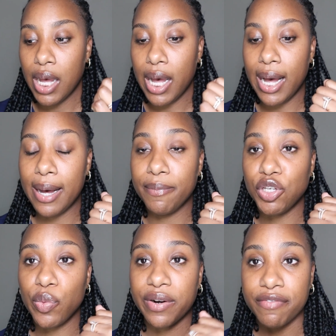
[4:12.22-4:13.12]
um,
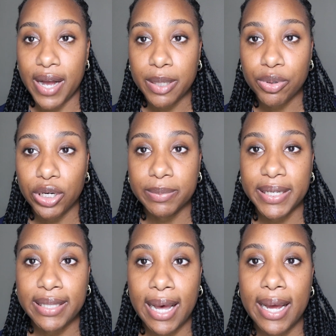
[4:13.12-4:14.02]
you want to find a program
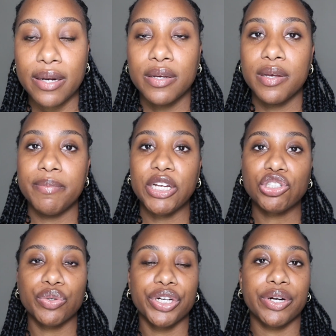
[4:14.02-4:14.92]
like that make
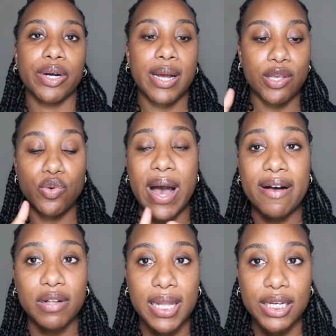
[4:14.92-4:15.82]
sure you're you
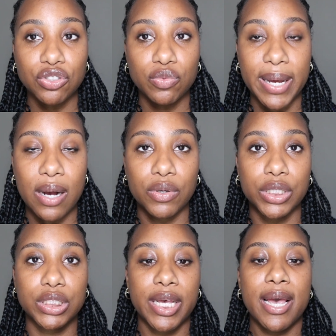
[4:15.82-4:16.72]
have classroom
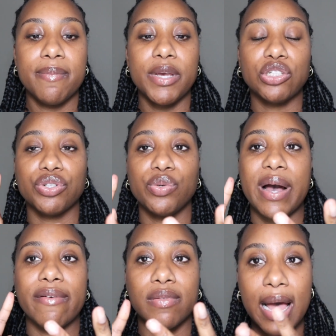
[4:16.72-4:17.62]
hours make sure you
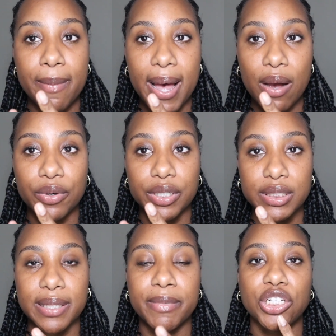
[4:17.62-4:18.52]
have lab
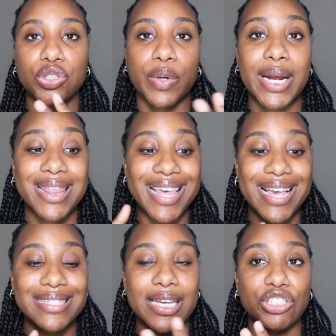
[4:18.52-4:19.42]
hours and make sure
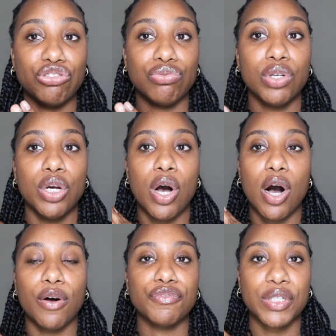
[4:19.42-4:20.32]
they send you
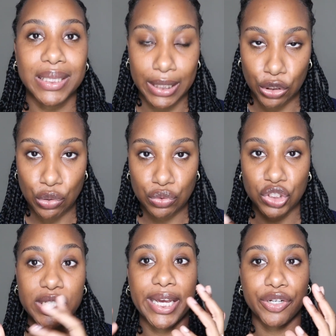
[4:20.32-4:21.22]
off to
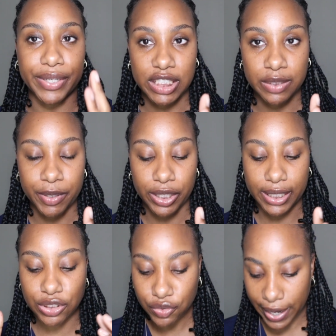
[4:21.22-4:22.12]
clinicals to get your
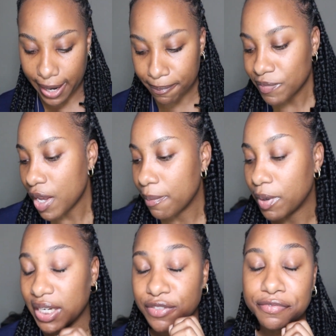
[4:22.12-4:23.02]
experience right
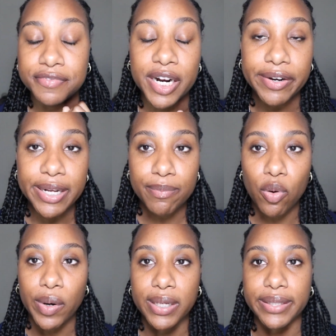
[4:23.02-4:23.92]
but it's very
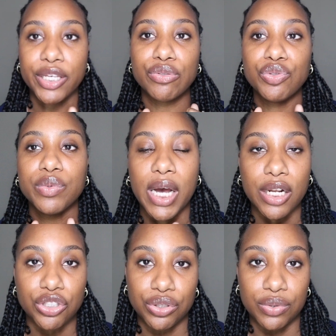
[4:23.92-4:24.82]
important that you do
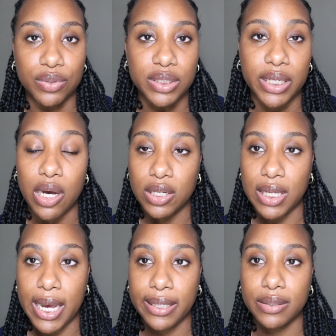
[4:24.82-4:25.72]
not choose an
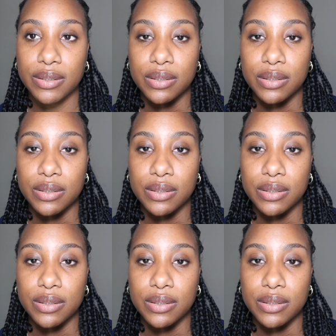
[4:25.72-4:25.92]
online